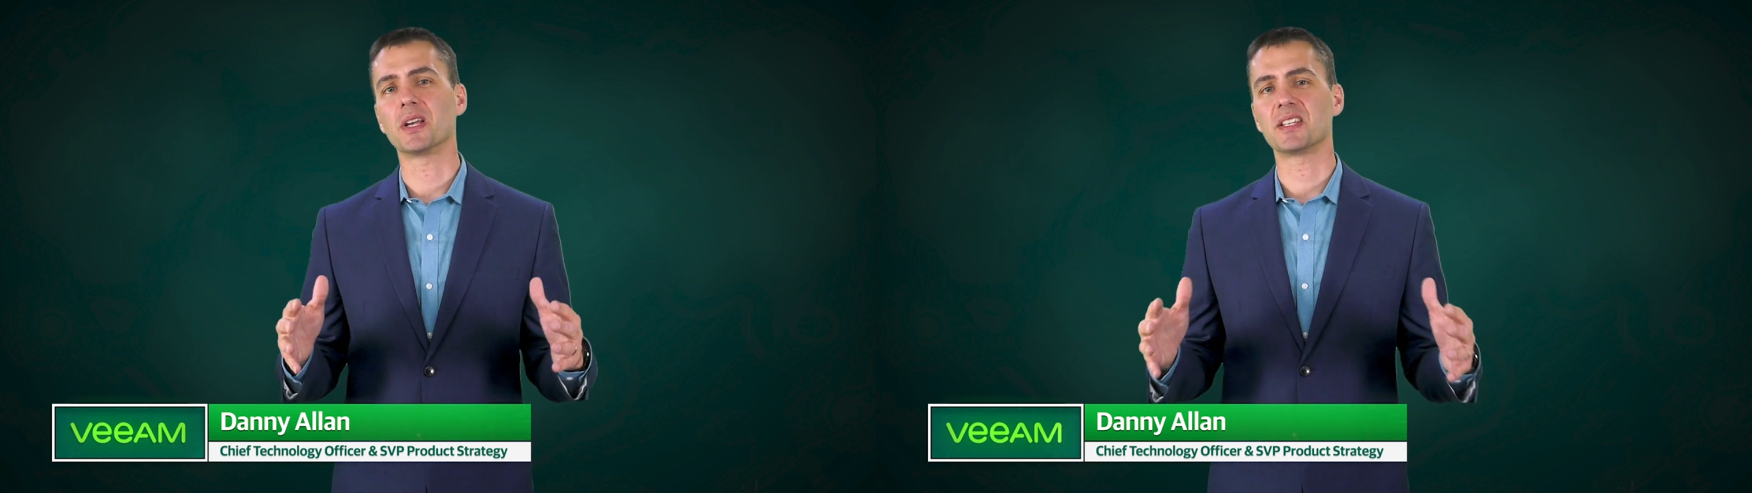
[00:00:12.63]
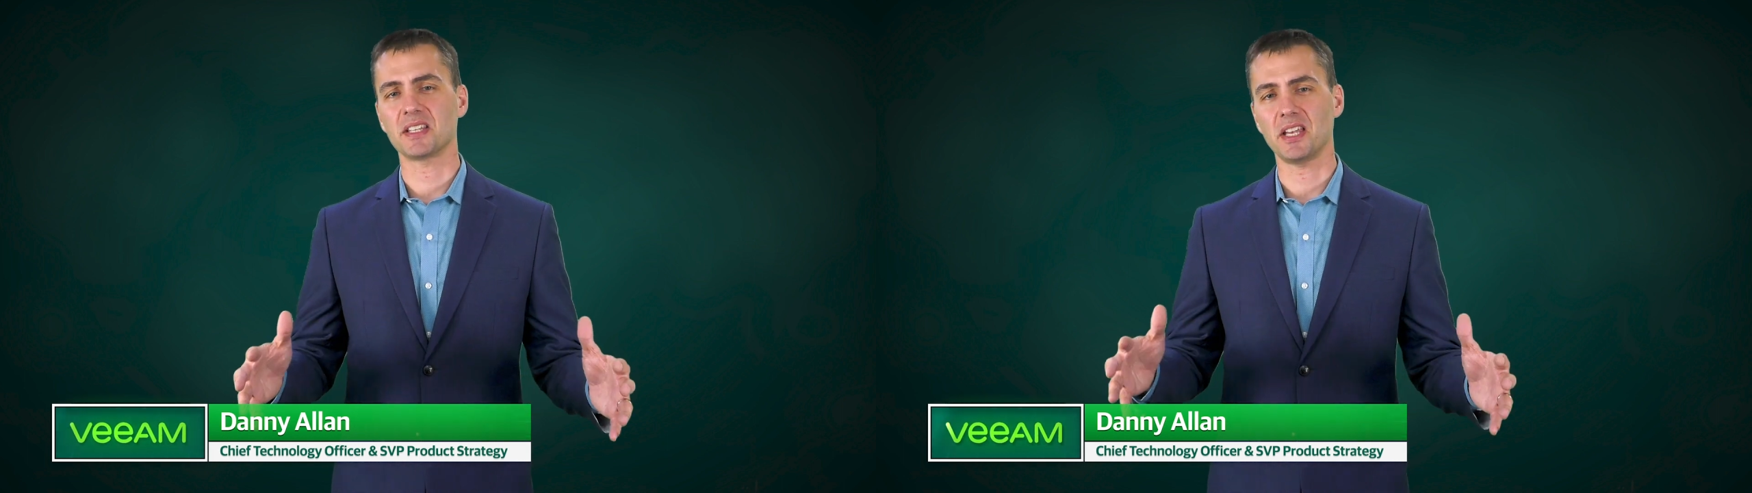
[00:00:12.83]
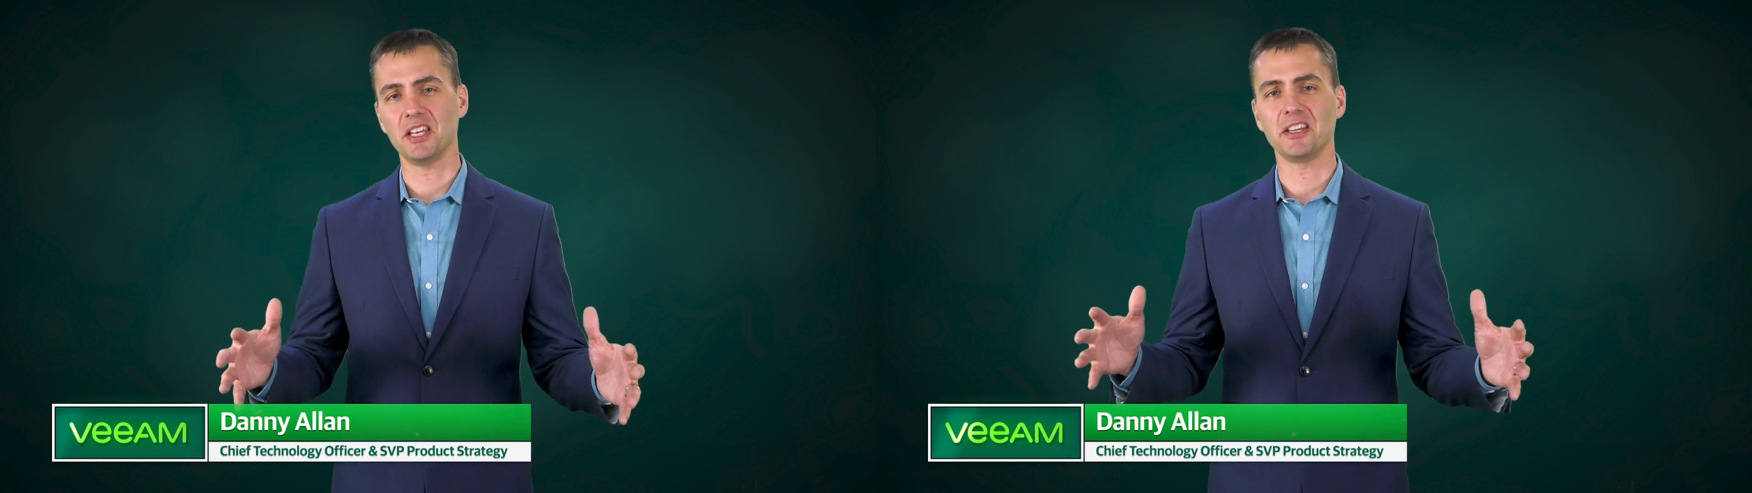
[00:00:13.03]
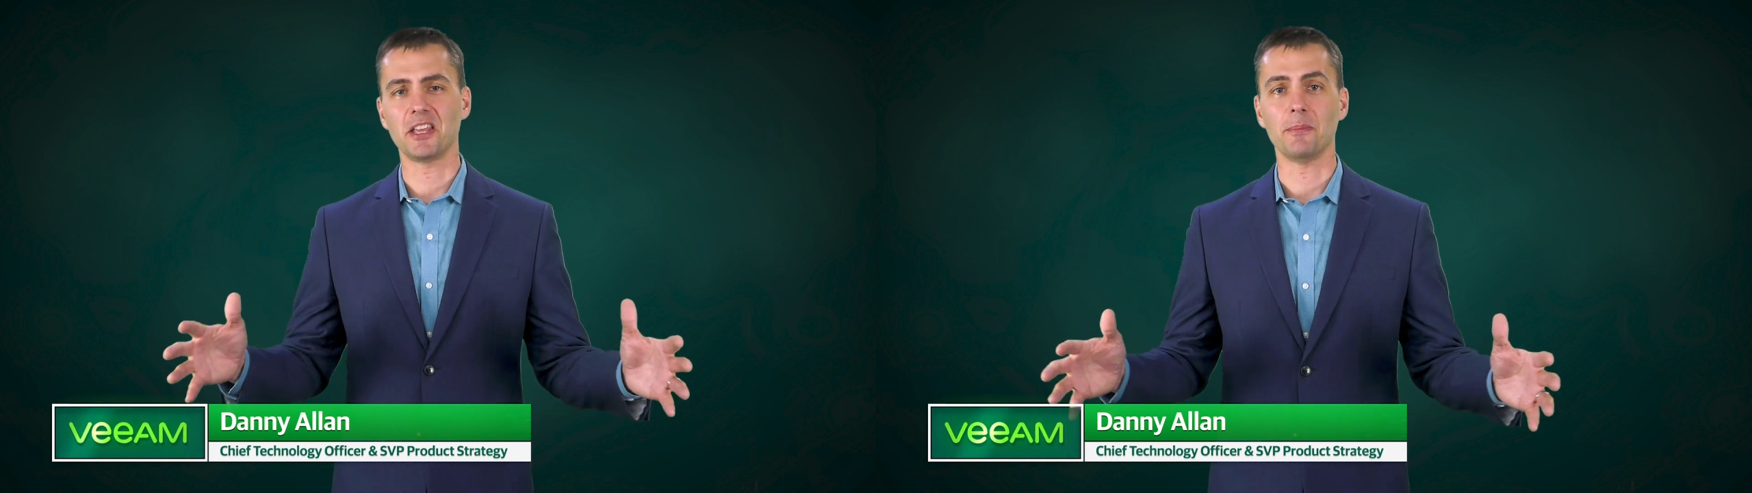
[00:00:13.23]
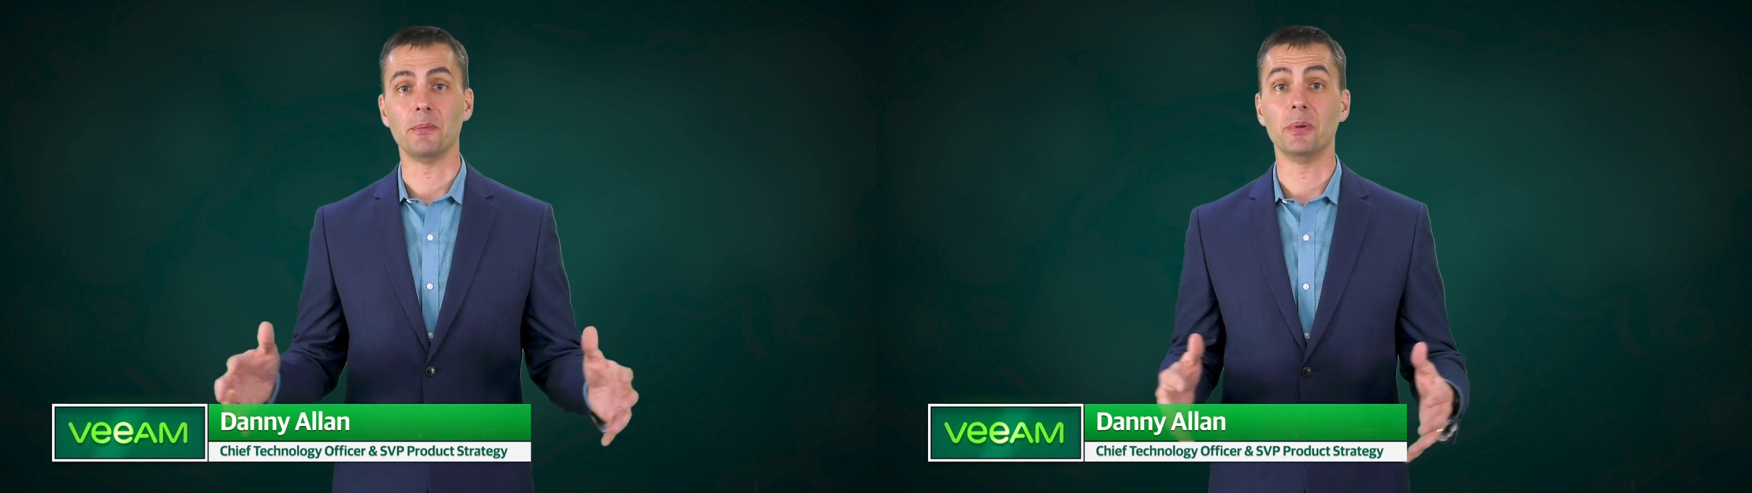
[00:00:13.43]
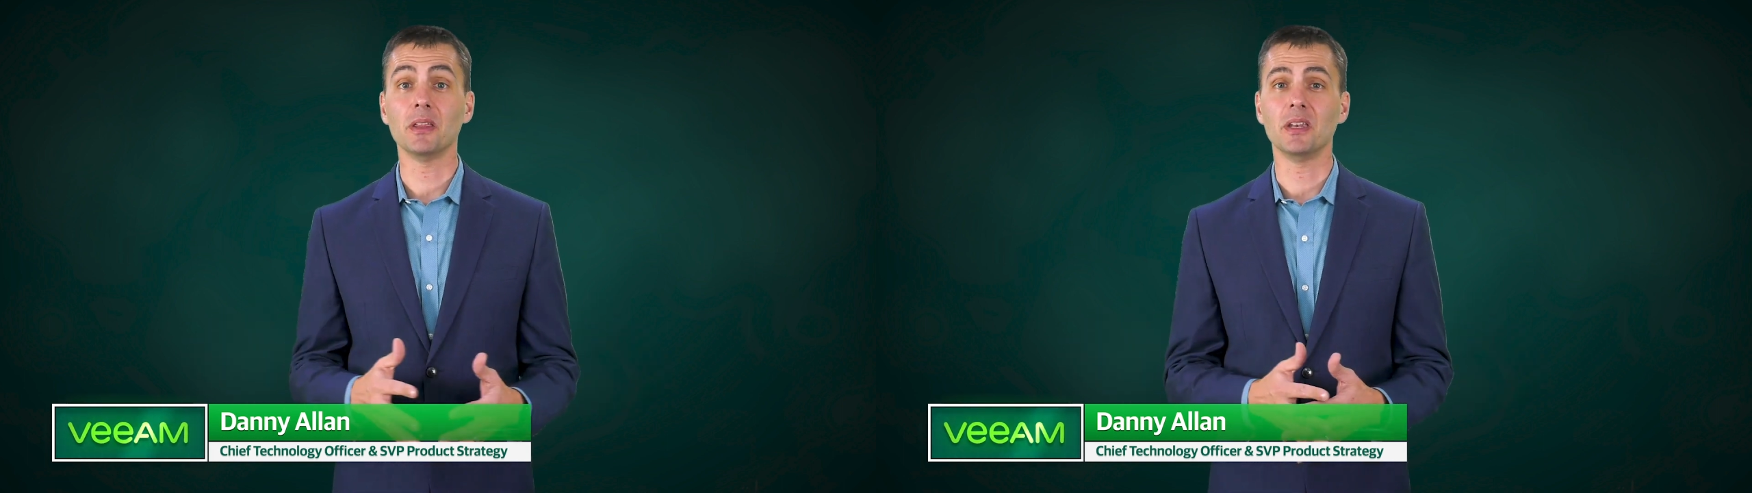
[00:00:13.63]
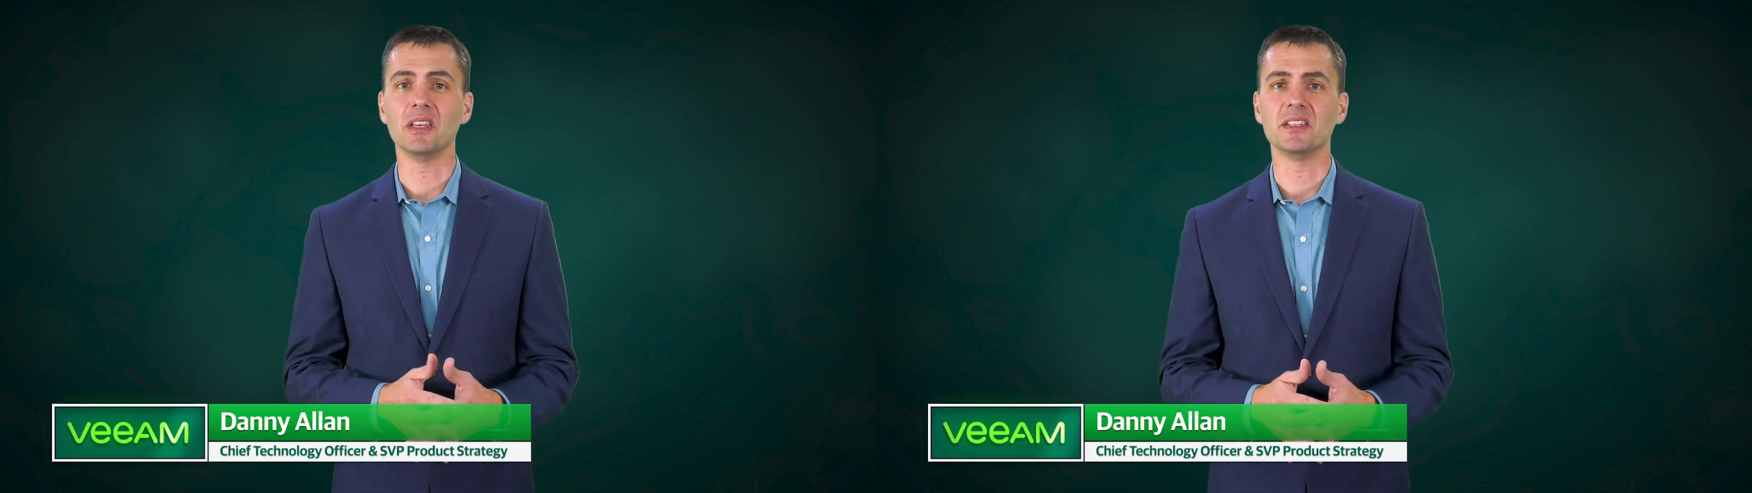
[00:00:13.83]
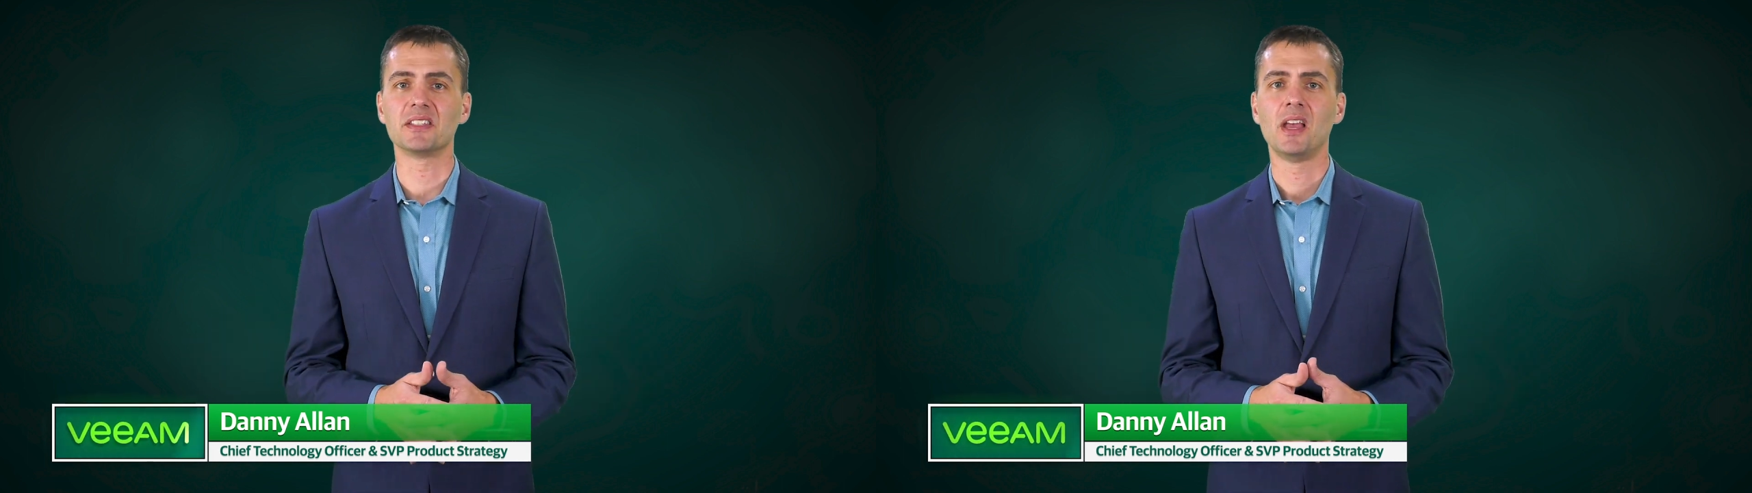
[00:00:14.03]
exciting
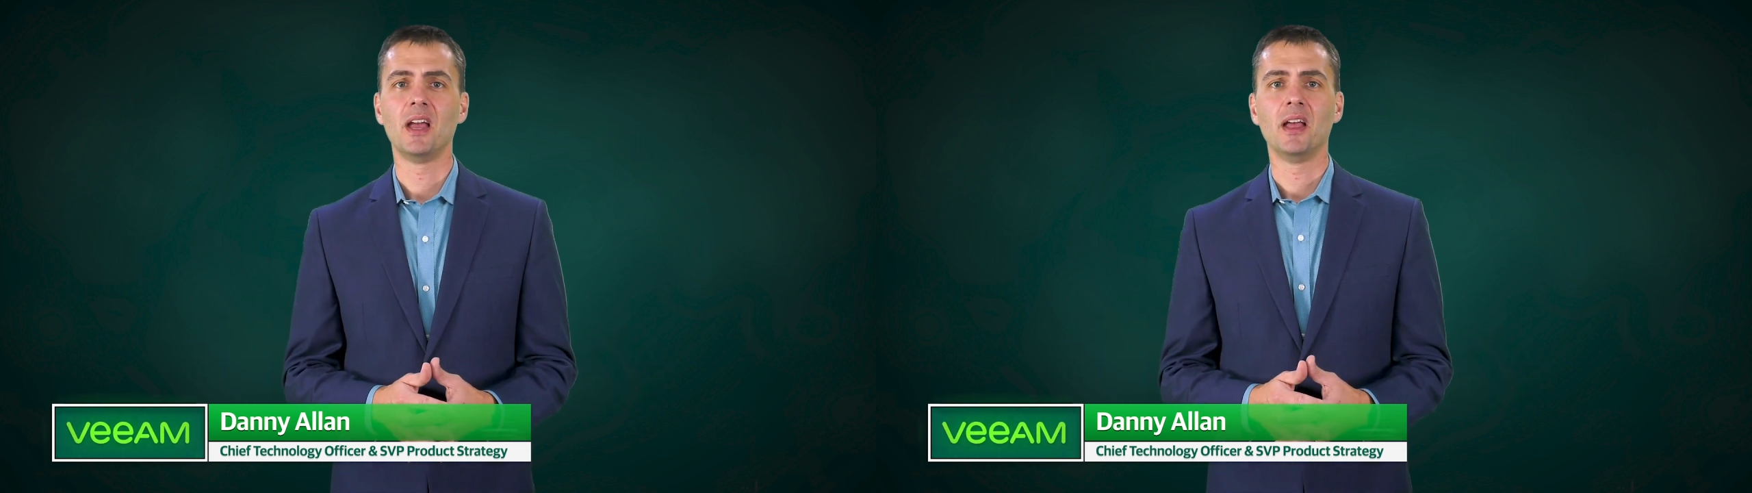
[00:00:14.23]
capabilities